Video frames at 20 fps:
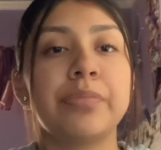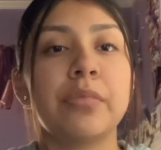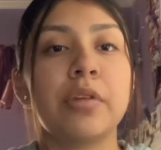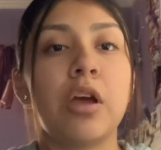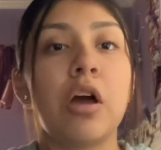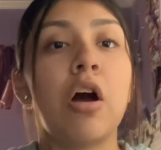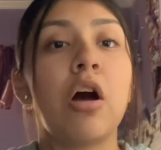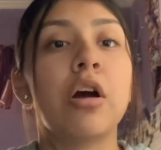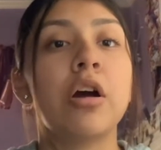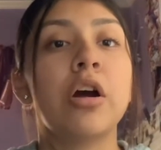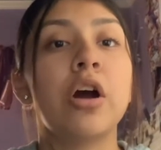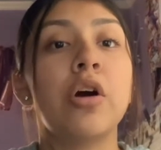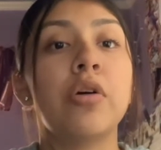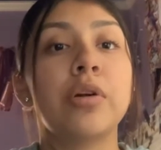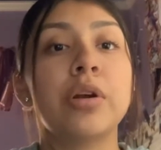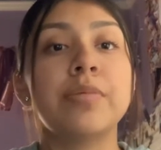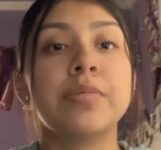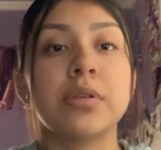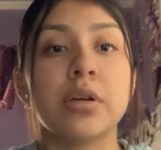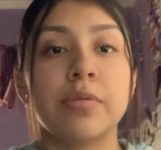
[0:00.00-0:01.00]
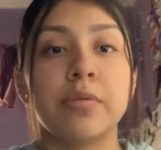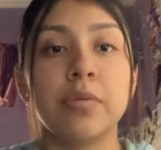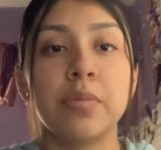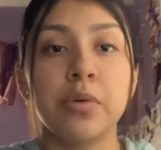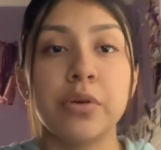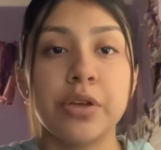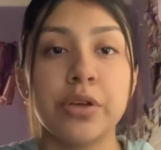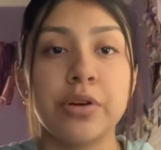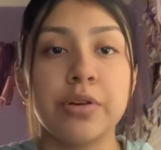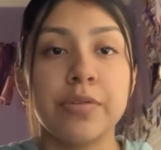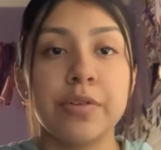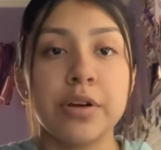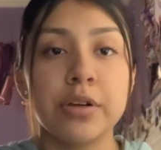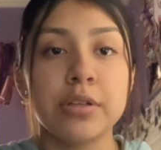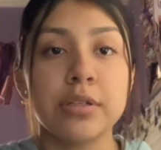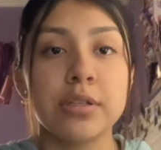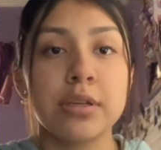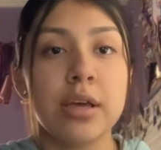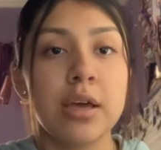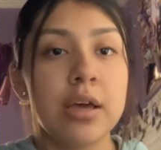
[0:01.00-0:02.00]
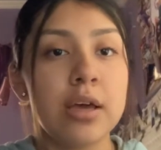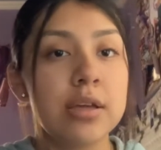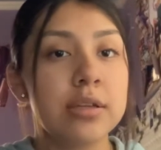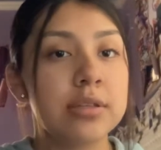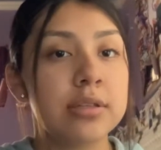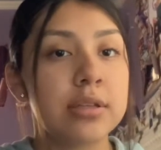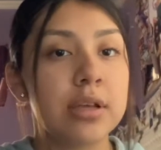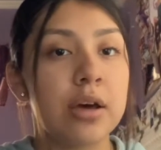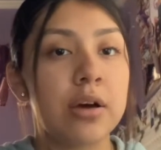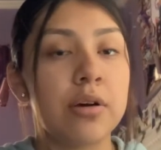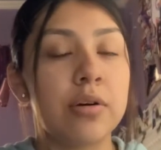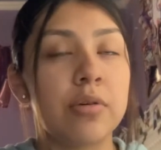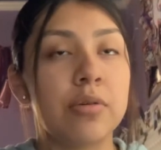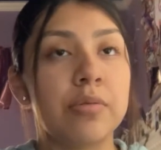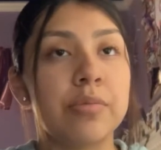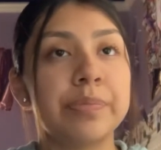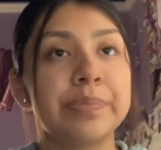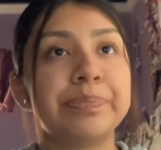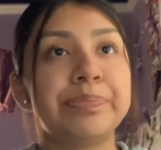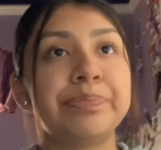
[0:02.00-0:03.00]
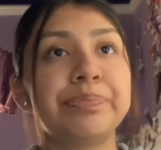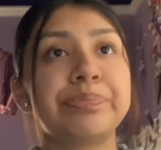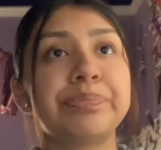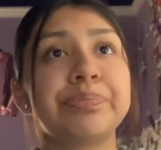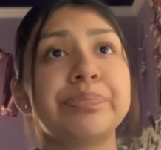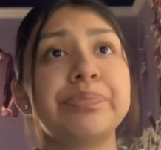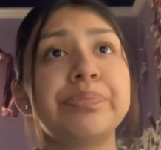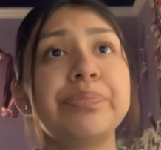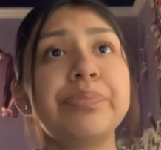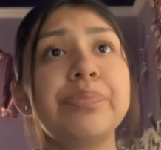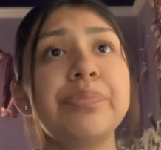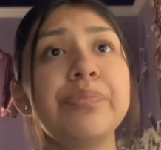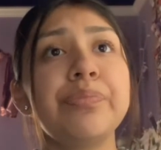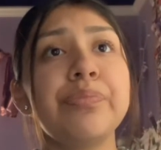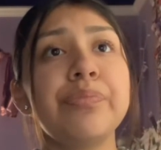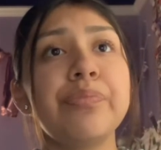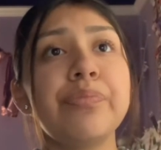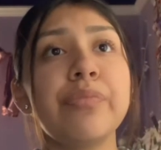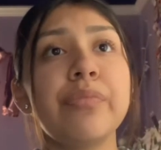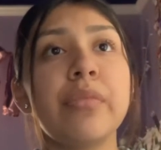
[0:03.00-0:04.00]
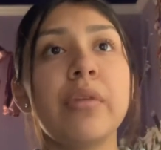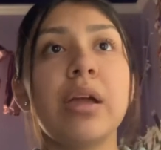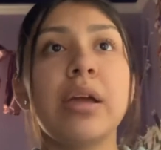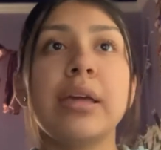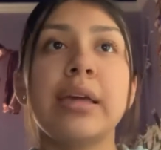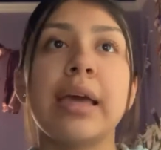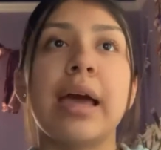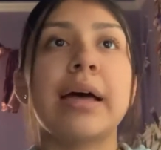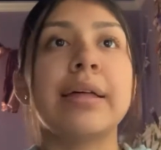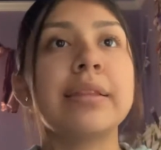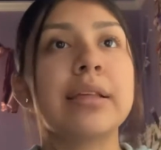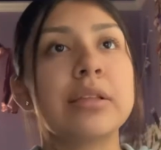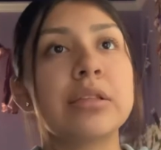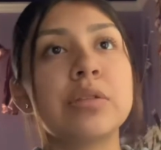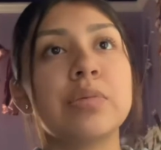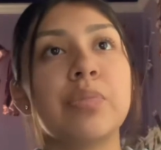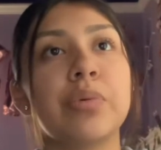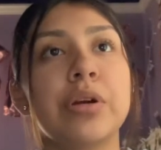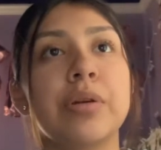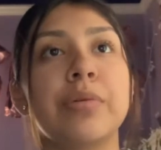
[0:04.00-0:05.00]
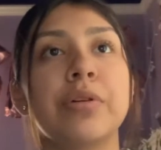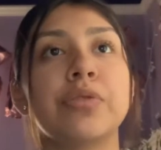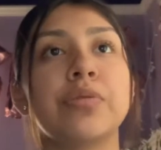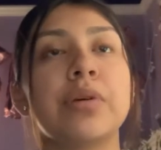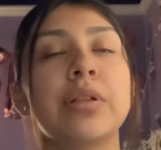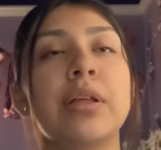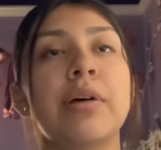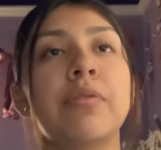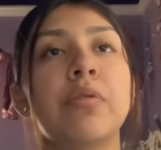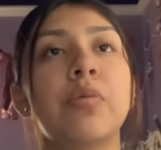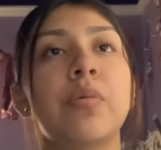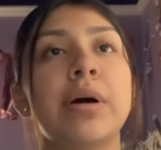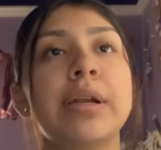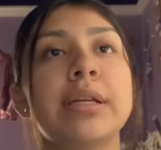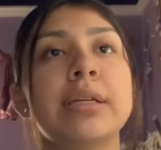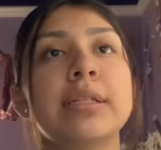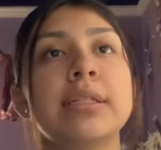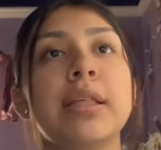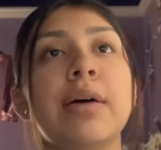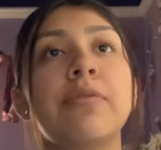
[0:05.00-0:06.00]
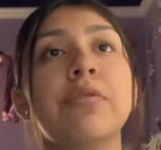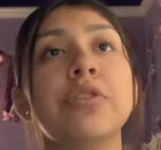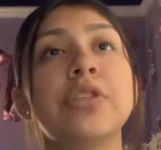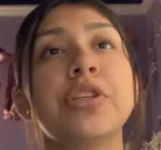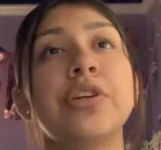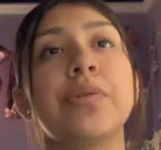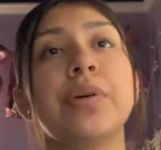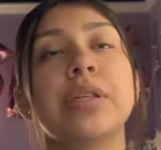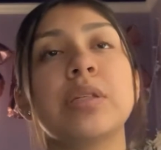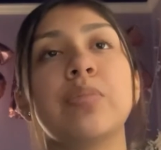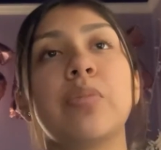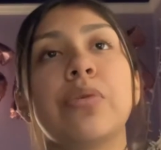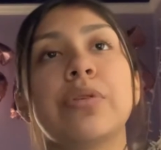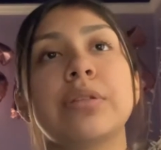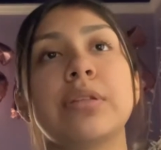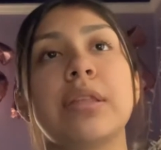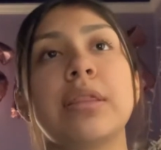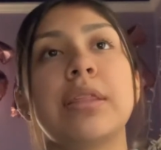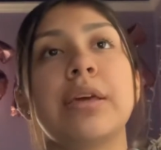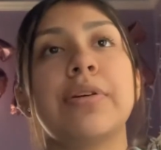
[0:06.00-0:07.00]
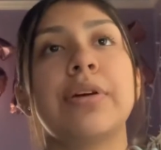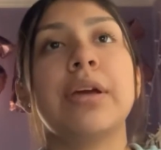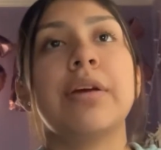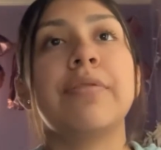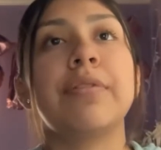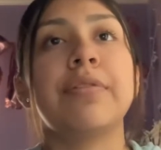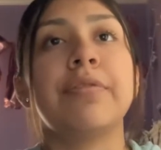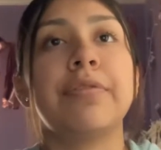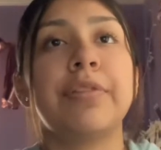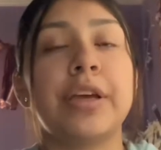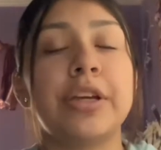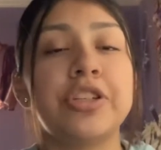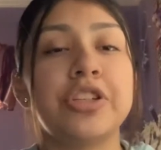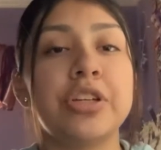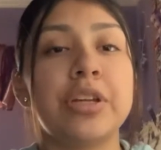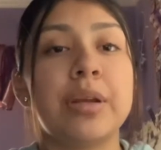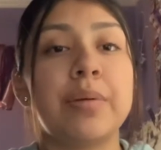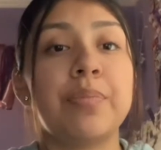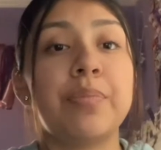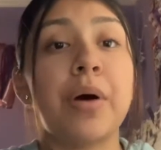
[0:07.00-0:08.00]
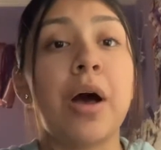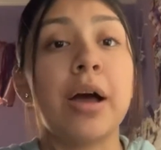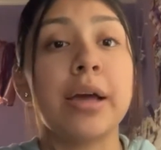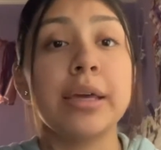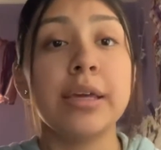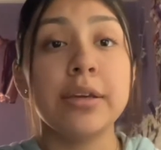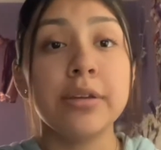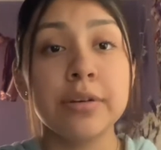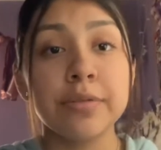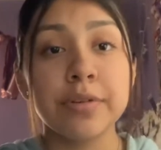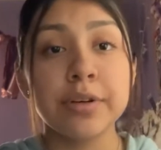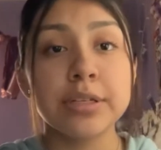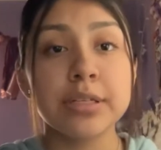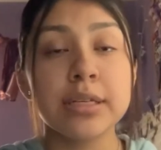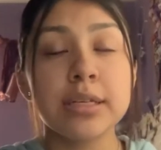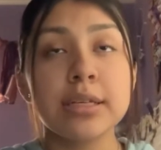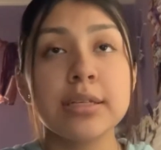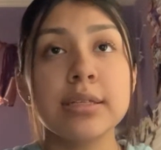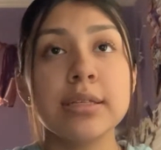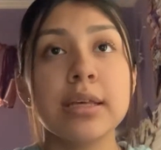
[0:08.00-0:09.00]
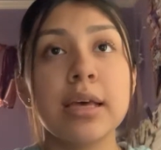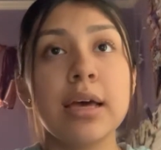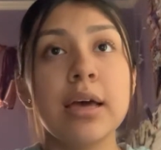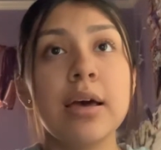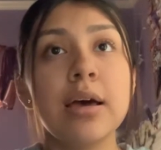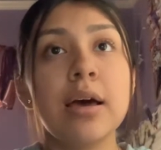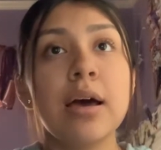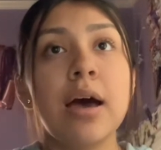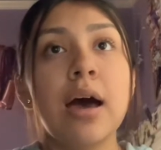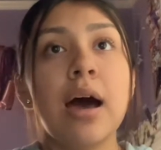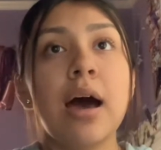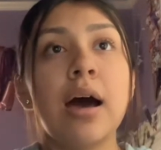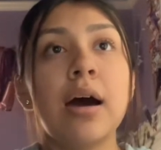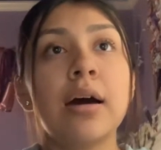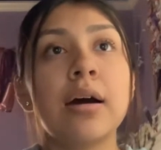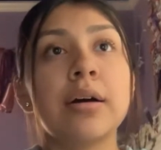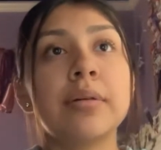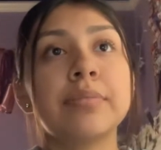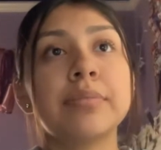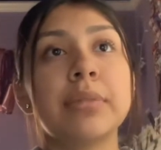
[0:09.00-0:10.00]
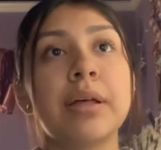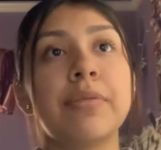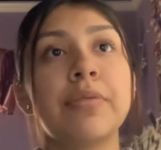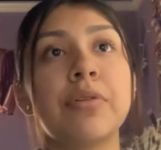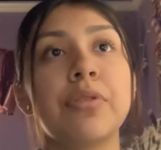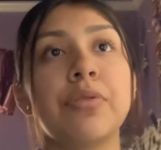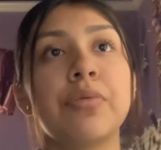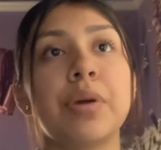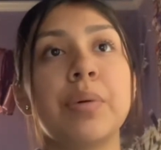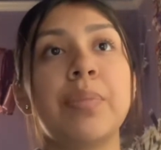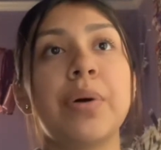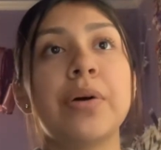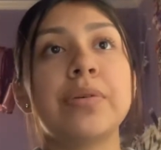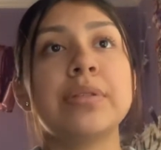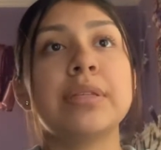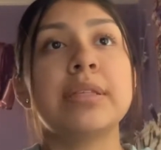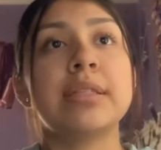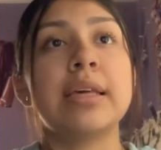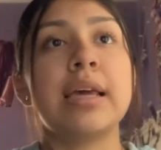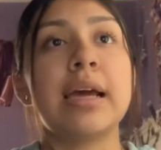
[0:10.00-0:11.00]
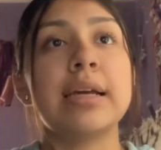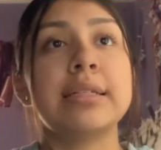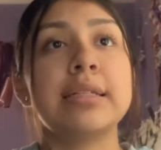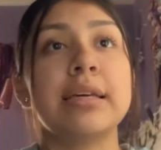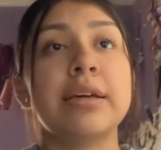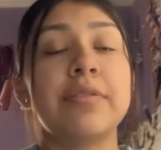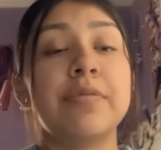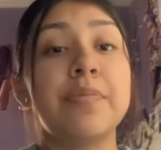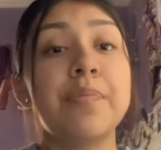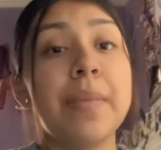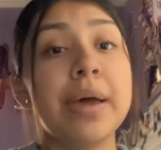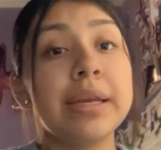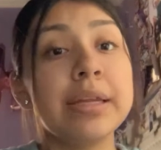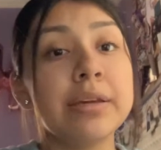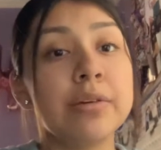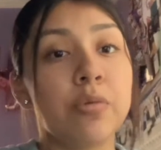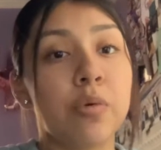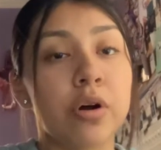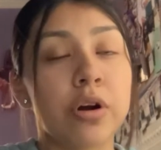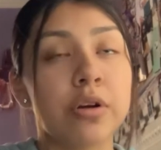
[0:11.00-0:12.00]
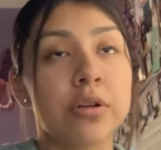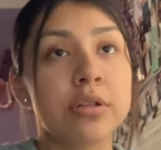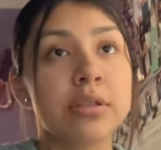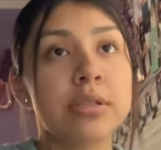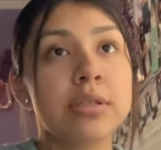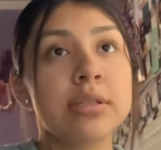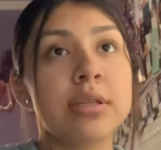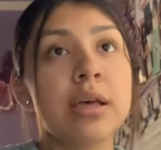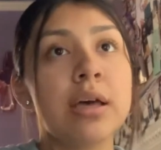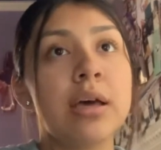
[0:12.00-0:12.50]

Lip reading: our own observable universe. So yeah, that's pretty much what level 1 is. Level 2 explores the theory of inflation and pocket universes. Level 3 poses the idea of many worlds,